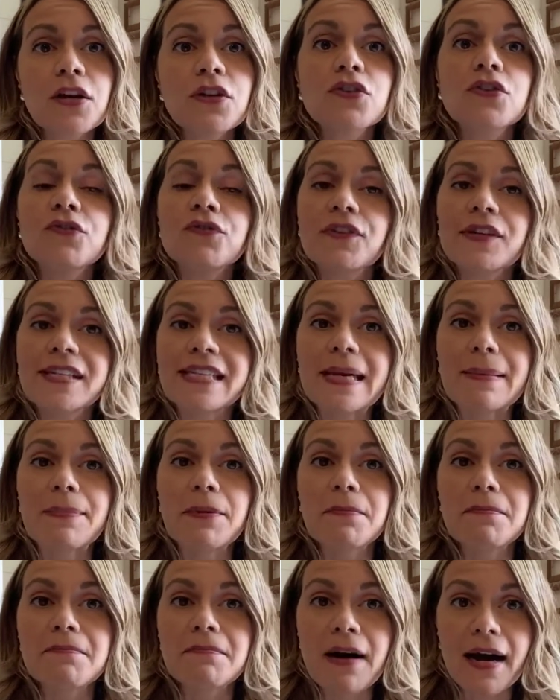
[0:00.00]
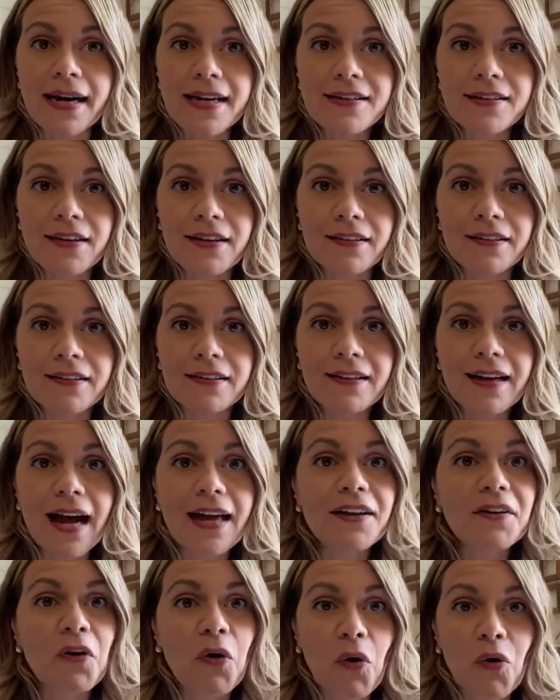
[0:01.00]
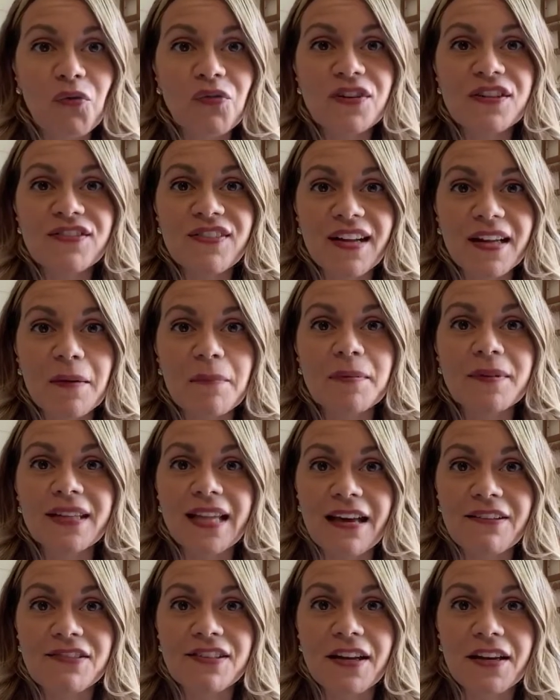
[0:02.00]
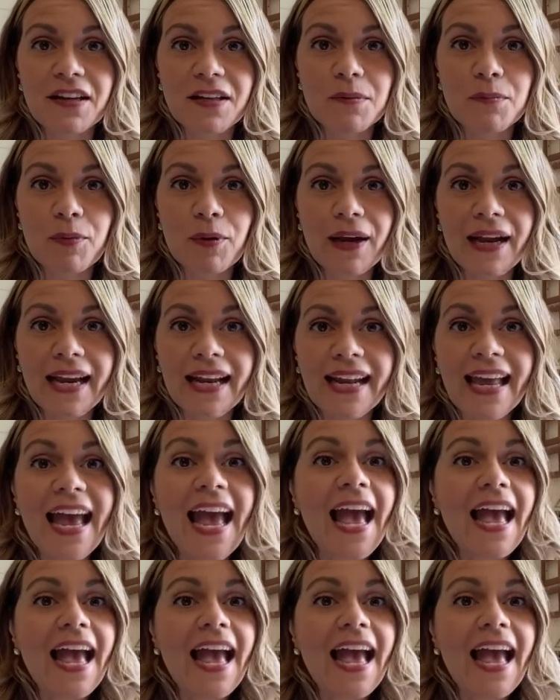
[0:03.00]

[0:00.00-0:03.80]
So for example, my daughter had an overdeveloped left side of the brain